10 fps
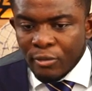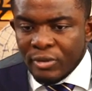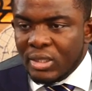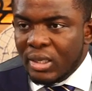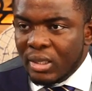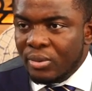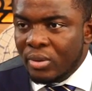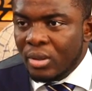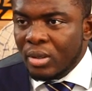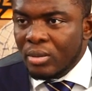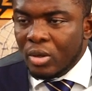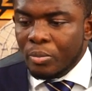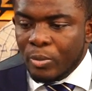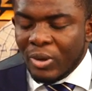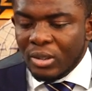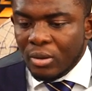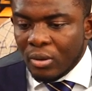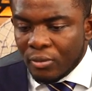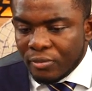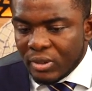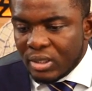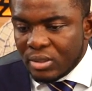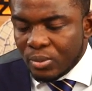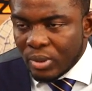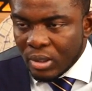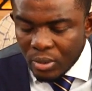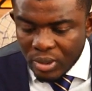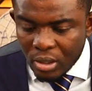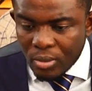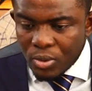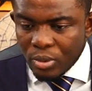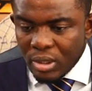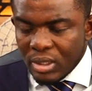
for visa now, because people are not confident when it comes to